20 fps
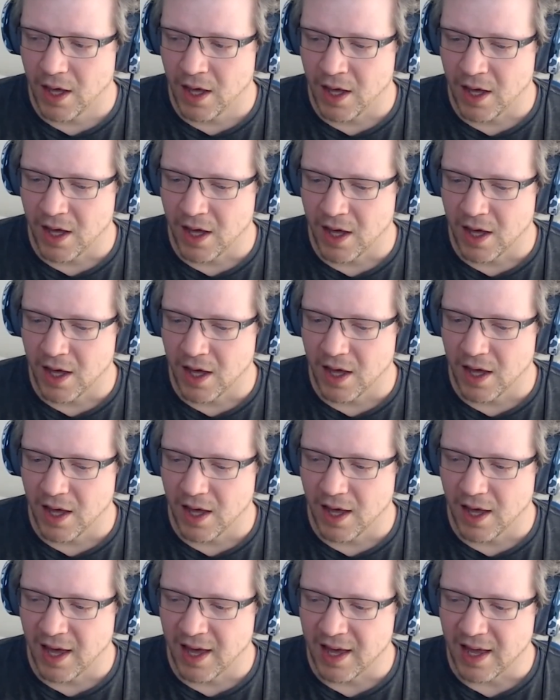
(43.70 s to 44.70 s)
uh,
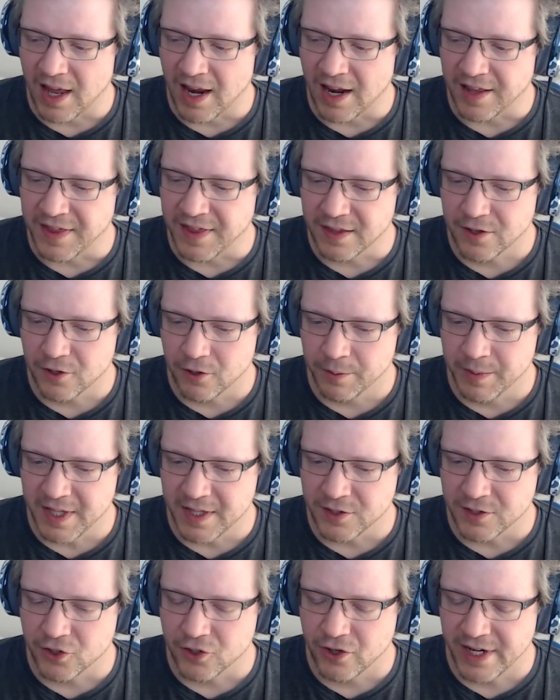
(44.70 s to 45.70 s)
I, I, think there will be
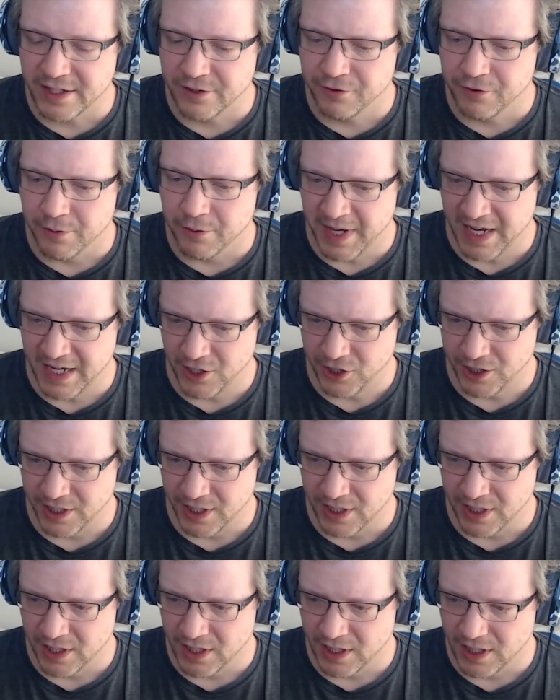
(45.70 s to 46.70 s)
this
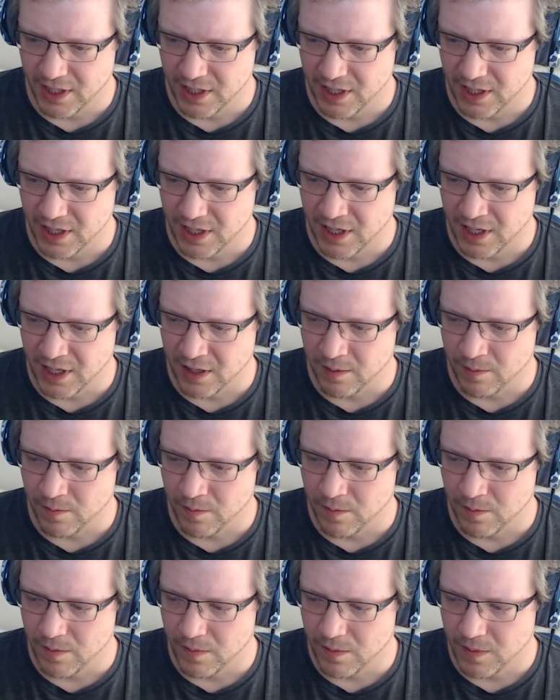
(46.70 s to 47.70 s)
transformation
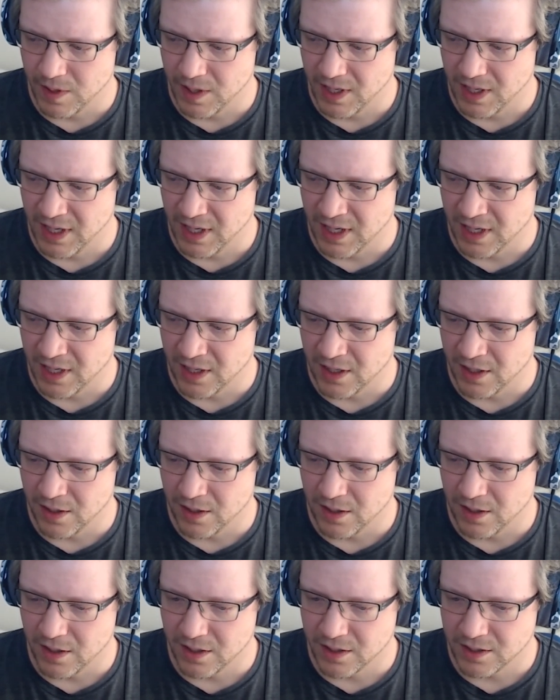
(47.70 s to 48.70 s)
um, in
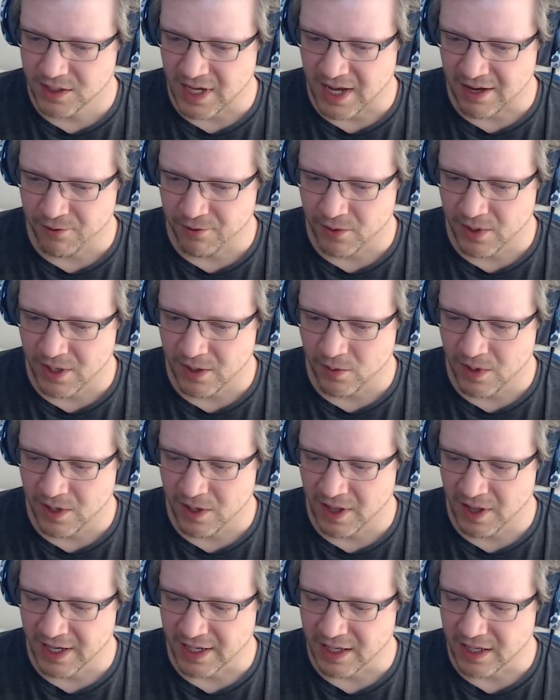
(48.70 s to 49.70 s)
software where
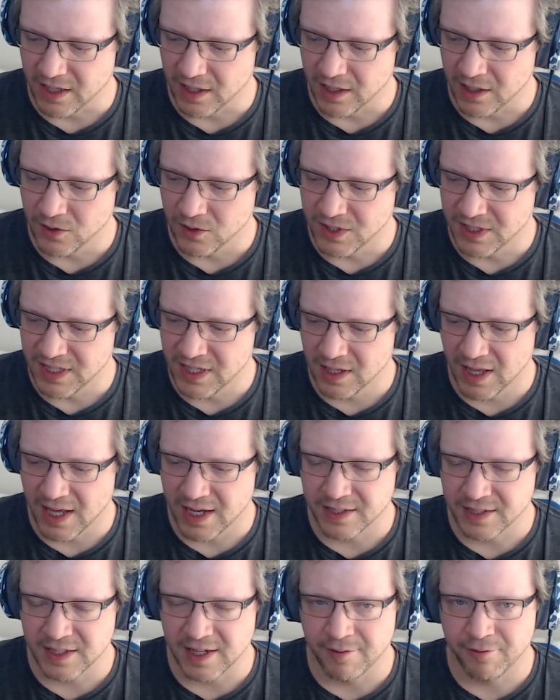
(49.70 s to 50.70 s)
like you see a
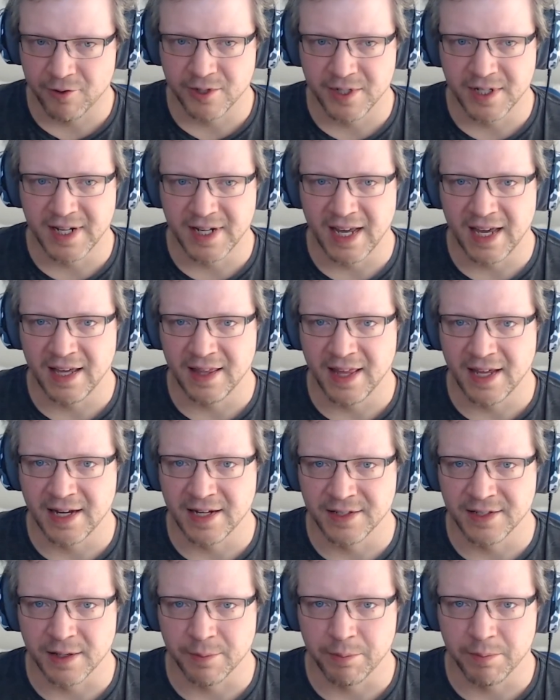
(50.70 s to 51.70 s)
lot of software today that
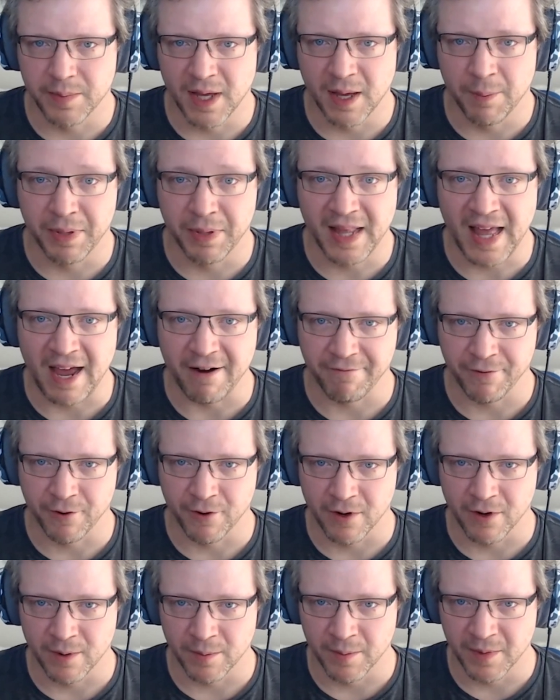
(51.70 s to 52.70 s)
is a, a
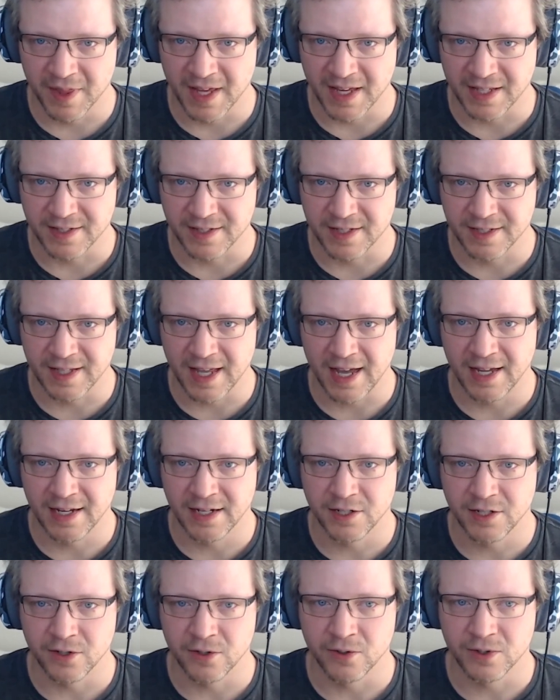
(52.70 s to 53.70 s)
platform that's designed
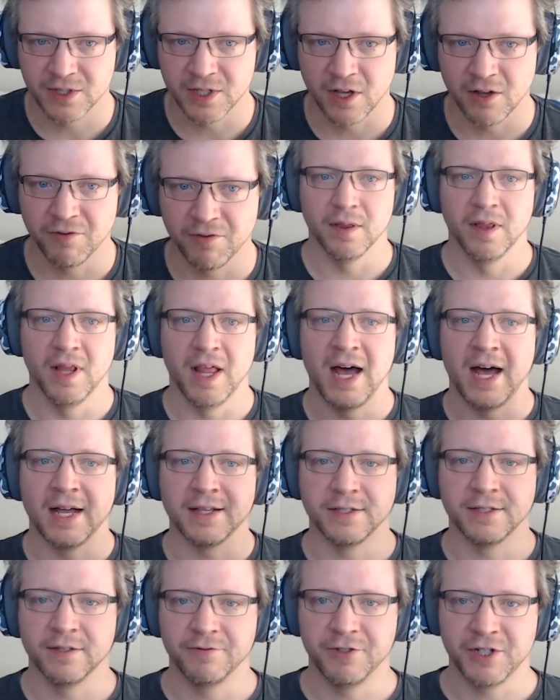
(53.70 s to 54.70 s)
to solve
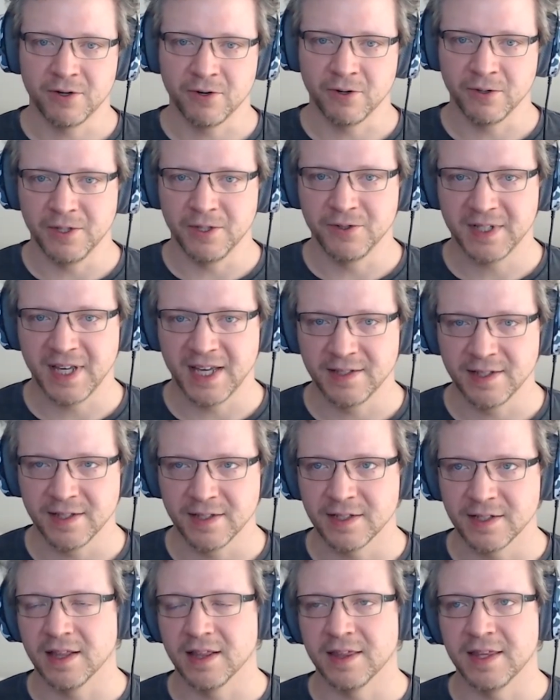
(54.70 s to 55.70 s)
lots of general use
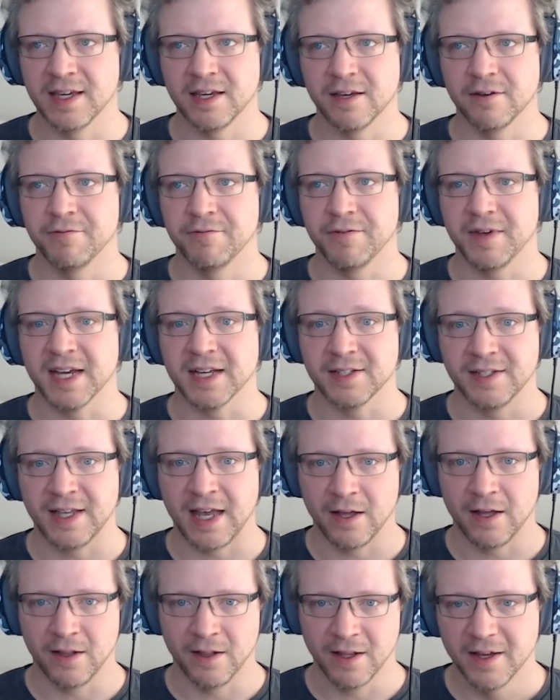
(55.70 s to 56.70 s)
cases. Think of
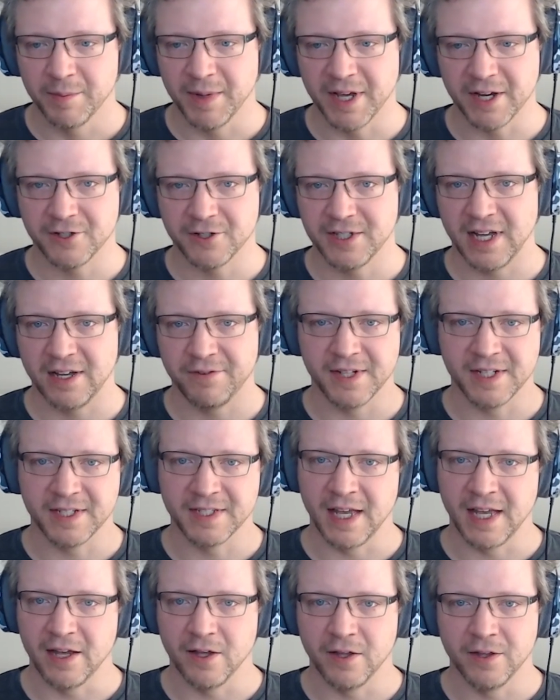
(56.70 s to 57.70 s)
Excel Microsoft
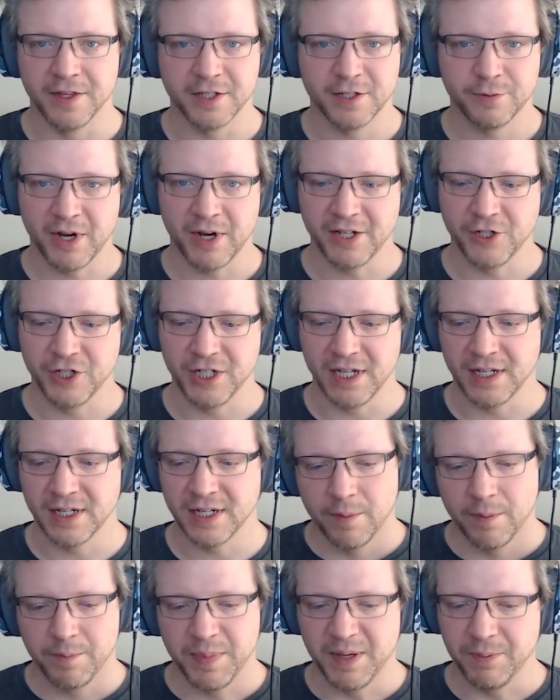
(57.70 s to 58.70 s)
Excel, the spreadsheet.
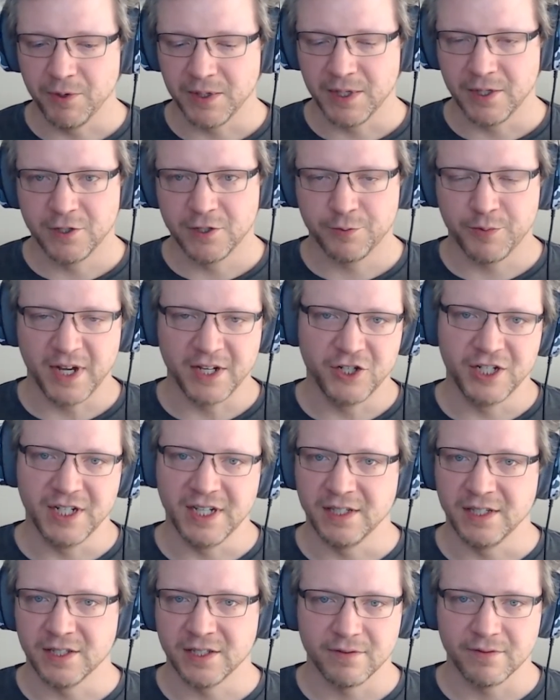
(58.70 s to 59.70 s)
People use
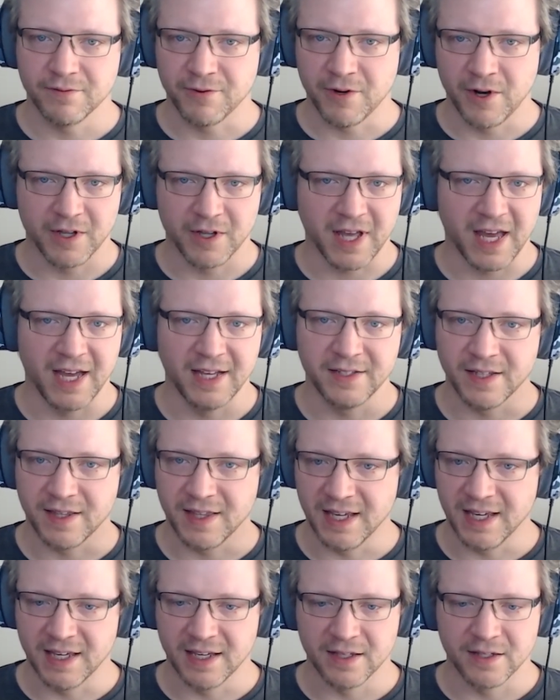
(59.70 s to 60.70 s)
spreadsheets for all kinds of
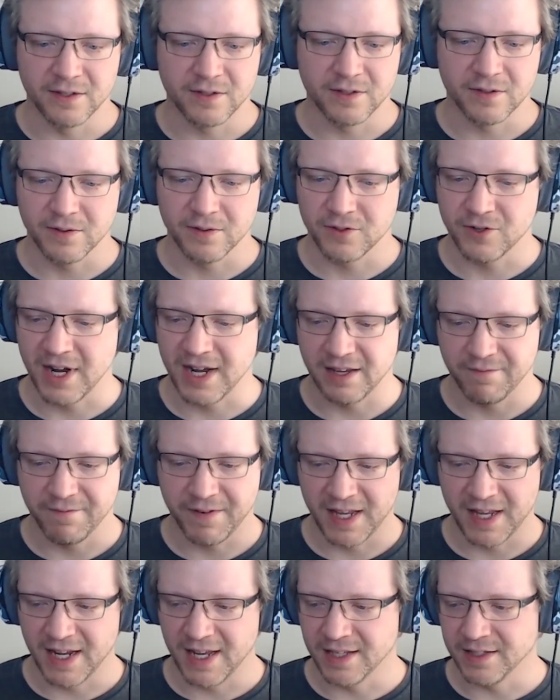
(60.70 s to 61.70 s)
things, tracking
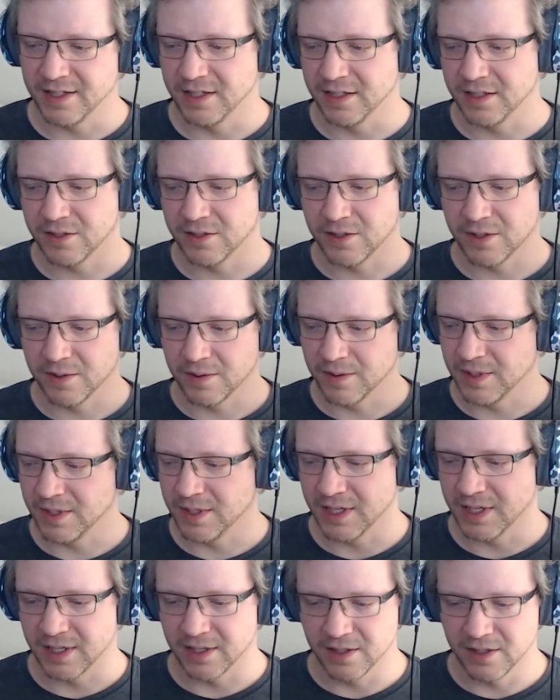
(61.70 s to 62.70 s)
finances to like